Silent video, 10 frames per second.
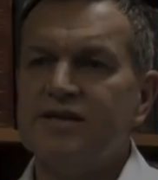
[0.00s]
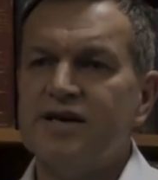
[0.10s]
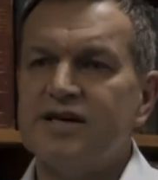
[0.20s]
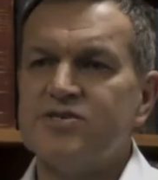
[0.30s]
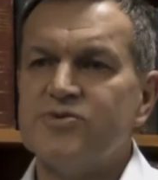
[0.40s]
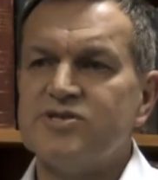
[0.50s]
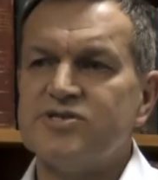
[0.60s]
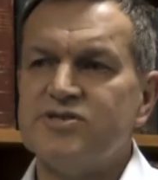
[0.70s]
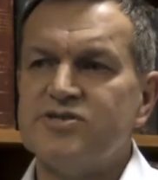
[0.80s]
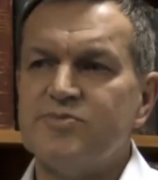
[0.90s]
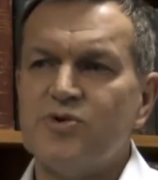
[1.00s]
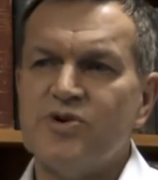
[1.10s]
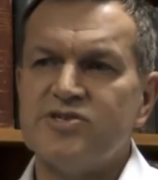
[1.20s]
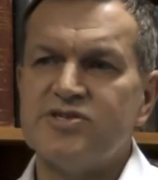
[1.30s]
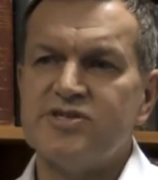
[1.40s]
like to ask you some
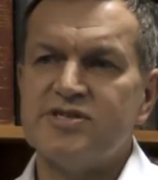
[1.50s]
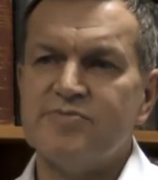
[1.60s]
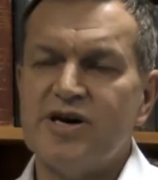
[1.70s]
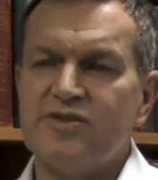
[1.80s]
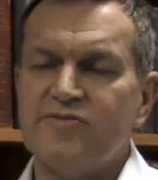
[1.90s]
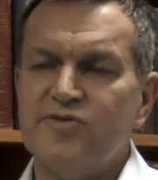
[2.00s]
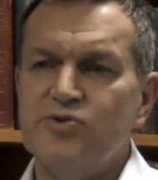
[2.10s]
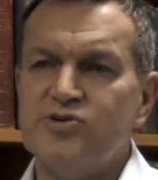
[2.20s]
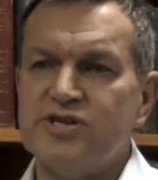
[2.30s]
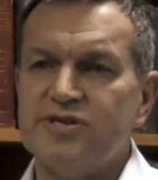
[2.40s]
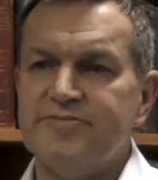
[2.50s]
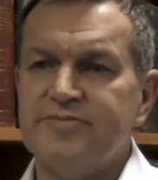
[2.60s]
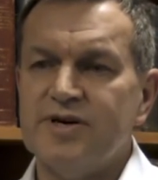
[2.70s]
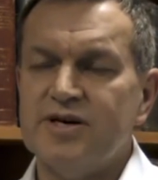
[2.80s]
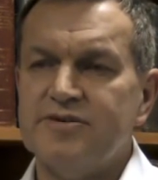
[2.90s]
questions about the future.
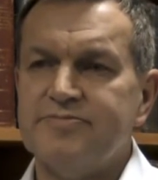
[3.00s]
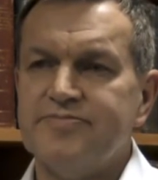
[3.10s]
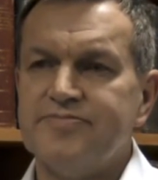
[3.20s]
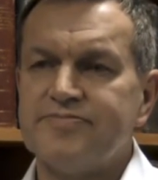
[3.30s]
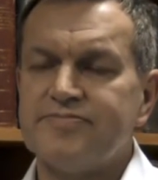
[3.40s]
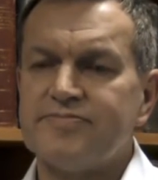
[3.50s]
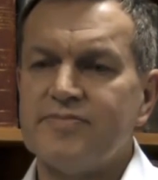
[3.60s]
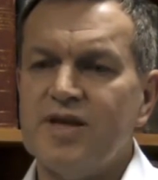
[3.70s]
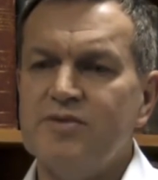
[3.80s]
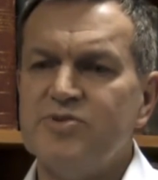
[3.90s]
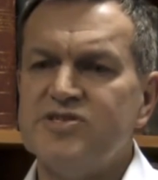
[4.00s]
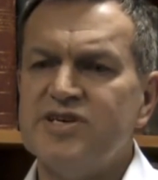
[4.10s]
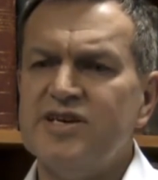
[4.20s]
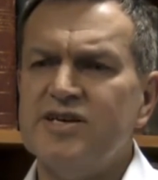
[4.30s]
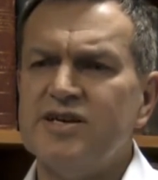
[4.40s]
In
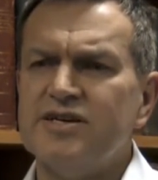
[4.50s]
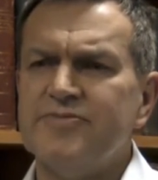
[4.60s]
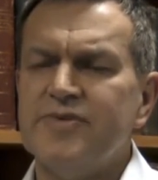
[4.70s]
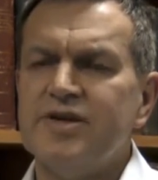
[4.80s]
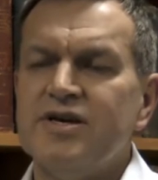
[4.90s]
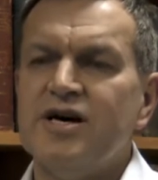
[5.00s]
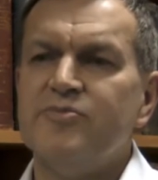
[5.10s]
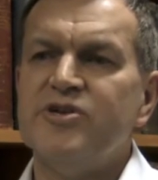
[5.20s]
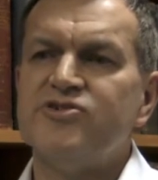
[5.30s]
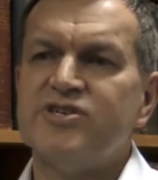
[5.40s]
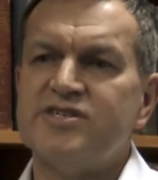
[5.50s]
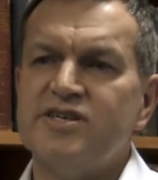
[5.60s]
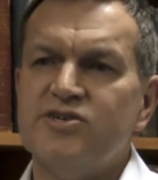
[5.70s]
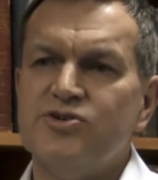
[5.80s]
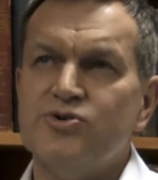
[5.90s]
particular, I'm
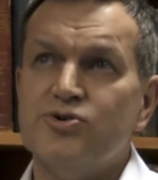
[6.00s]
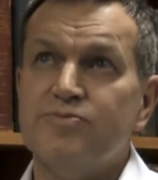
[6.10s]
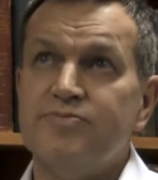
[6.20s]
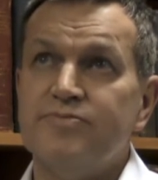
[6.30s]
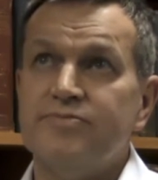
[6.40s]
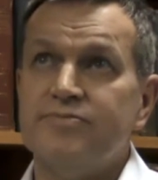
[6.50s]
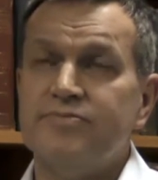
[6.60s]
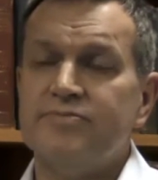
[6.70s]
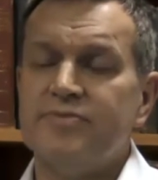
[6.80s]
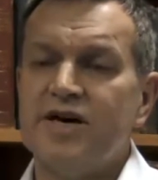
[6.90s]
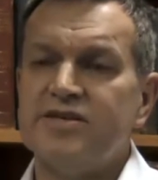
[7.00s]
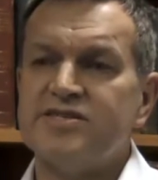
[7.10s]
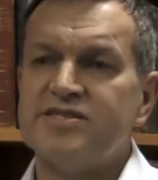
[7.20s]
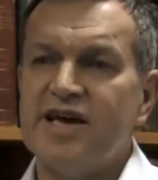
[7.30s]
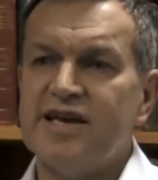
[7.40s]
interested in your
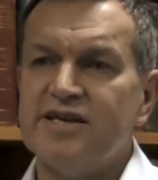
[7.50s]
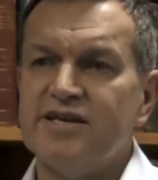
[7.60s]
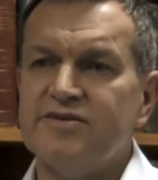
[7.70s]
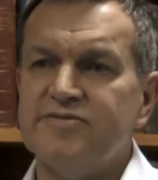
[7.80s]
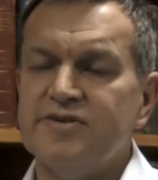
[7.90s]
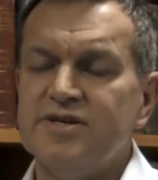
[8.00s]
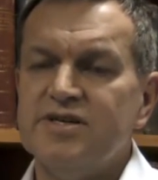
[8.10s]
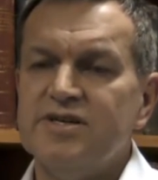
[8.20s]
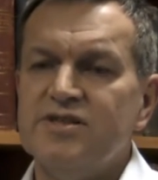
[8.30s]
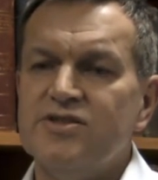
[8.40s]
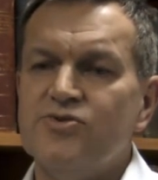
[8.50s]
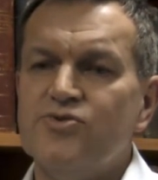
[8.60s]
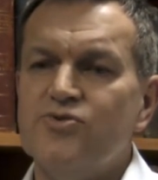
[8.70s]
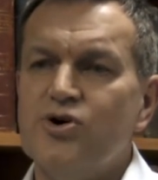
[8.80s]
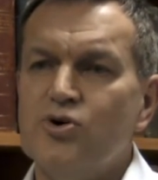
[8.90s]
understanding of the
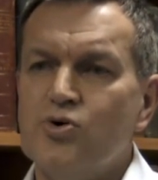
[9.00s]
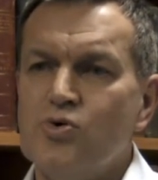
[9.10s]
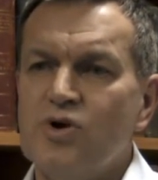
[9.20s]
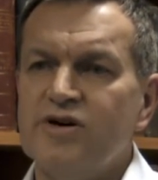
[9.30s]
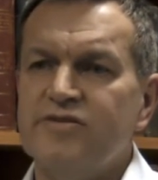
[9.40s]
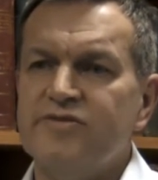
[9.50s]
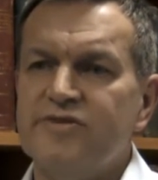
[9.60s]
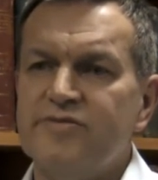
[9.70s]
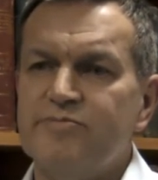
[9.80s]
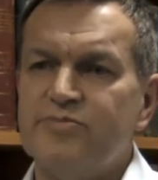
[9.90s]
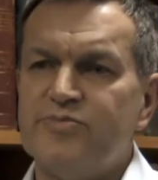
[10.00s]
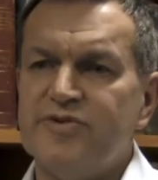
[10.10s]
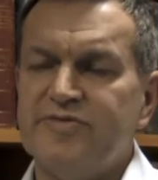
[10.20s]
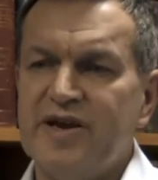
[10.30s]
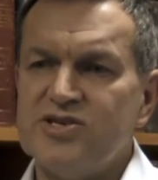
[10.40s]
role of the
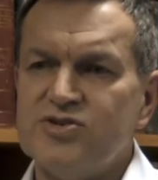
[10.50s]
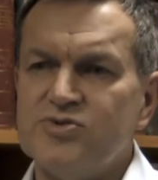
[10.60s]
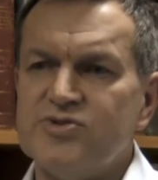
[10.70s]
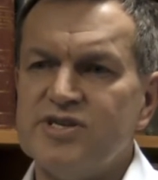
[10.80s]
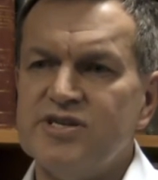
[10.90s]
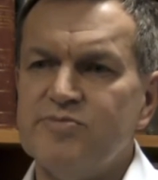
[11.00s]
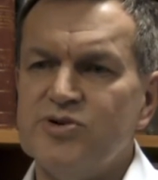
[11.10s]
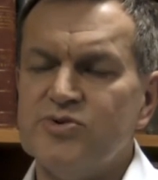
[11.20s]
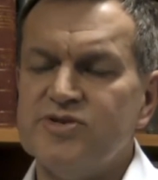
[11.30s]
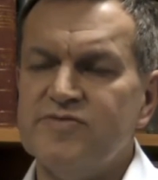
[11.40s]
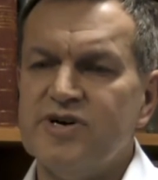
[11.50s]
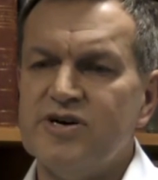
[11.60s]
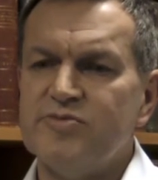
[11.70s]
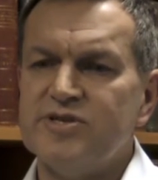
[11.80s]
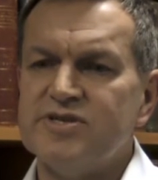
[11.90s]
professionals in the built
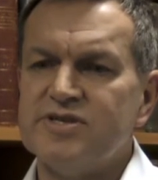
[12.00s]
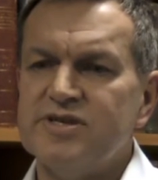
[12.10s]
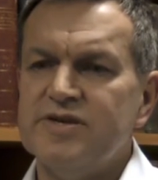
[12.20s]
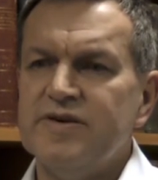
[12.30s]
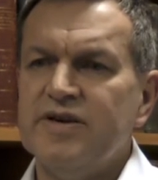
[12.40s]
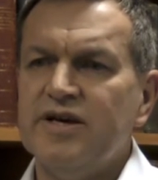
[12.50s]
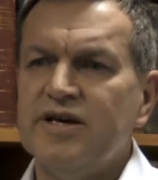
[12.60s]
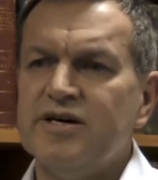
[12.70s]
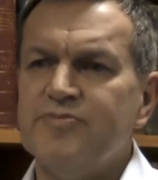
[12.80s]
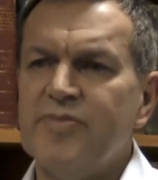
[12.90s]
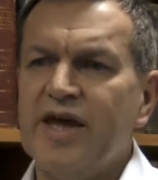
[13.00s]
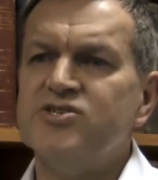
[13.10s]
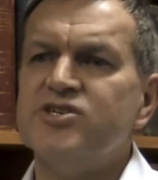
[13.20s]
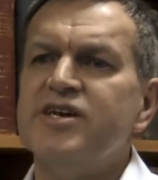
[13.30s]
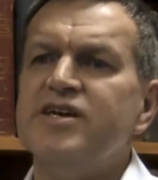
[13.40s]
environment.
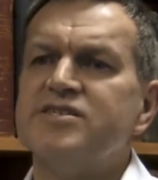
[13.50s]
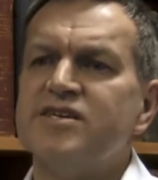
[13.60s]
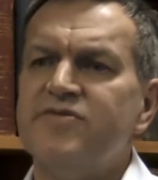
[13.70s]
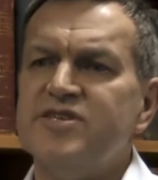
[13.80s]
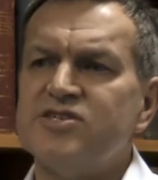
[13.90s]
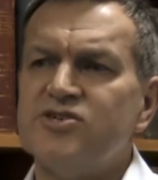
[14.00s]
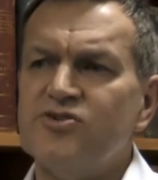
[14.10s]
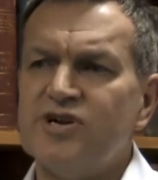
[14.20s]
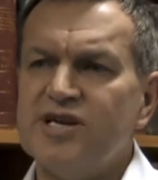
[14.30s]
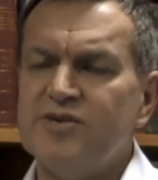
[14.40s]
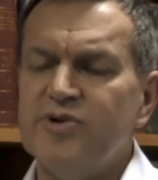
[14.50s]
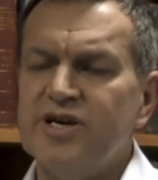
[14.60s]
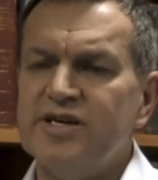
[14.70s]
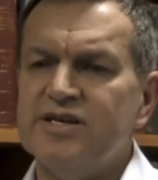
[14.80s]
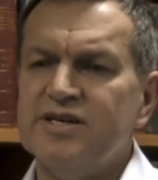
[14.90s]
Engineers have historically
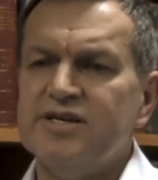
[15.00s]
been